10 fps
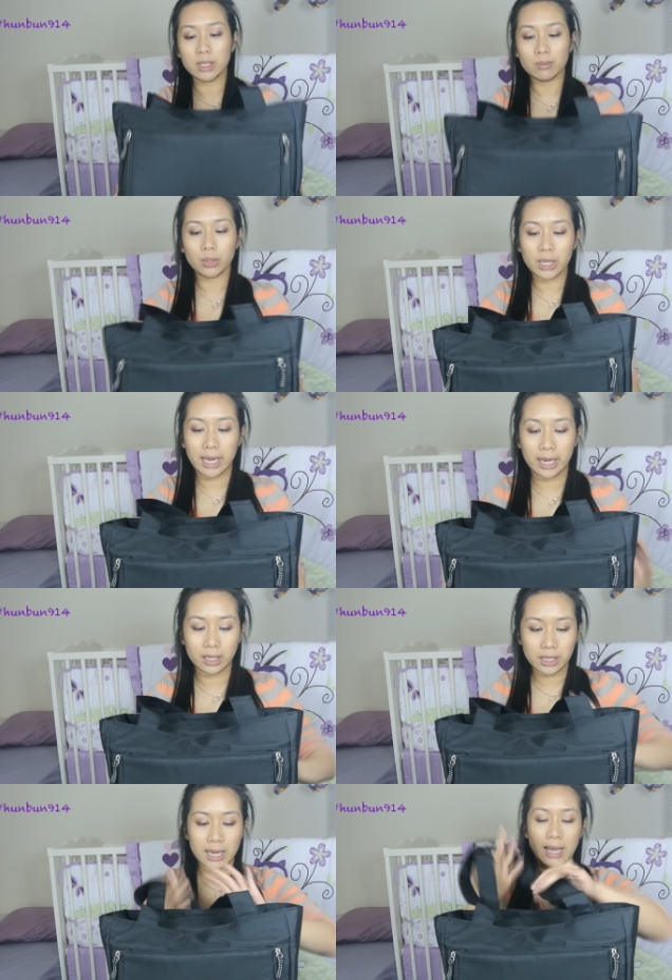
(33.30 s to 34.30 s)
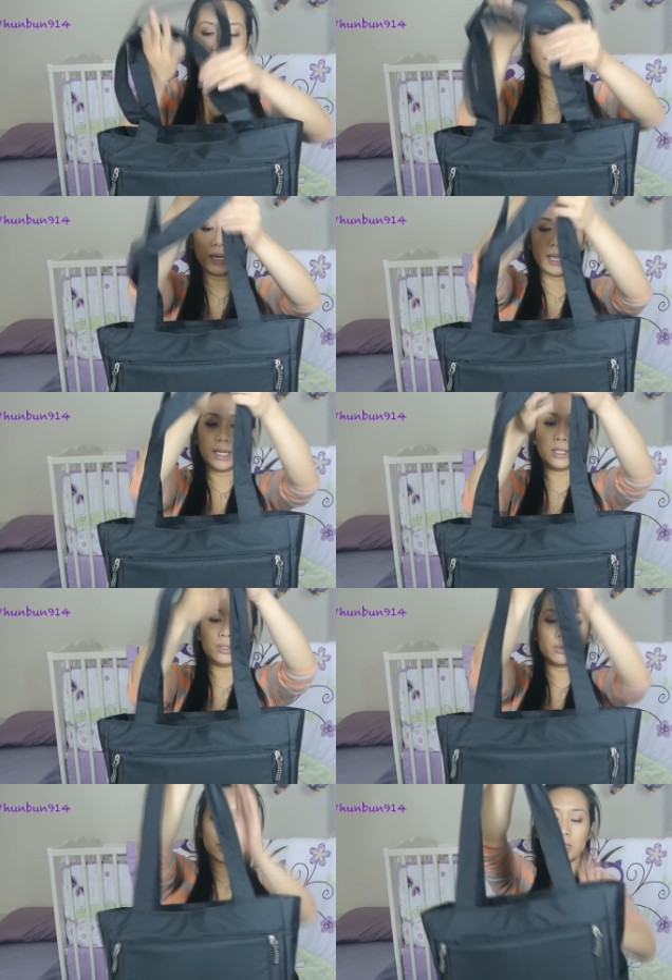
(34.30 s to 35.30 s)
in pretty handy. I plan to
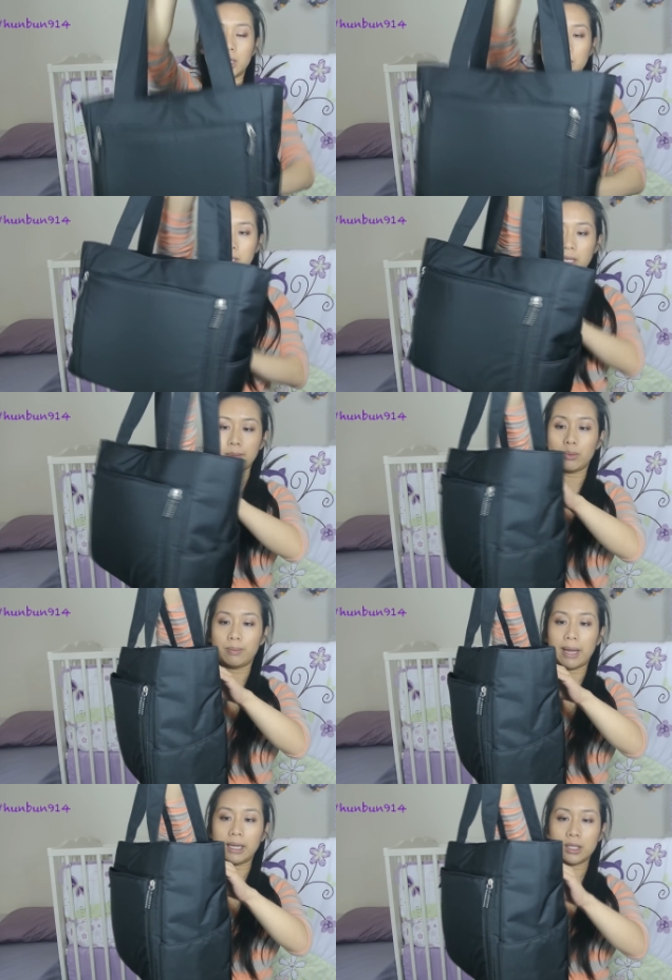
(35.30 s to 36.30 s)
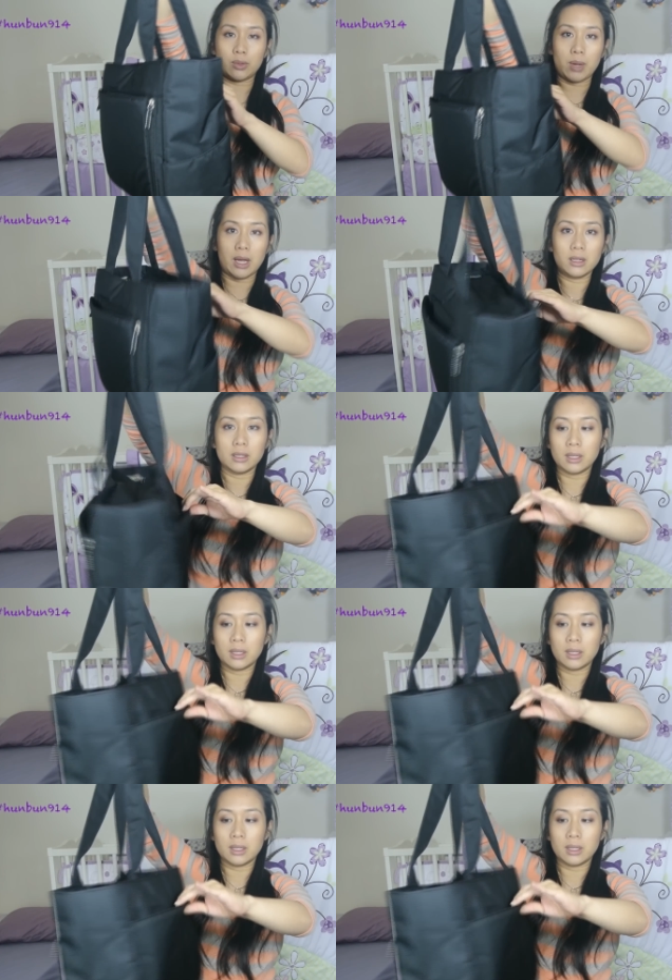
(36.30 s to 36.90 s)
use this as a diaper bag as well.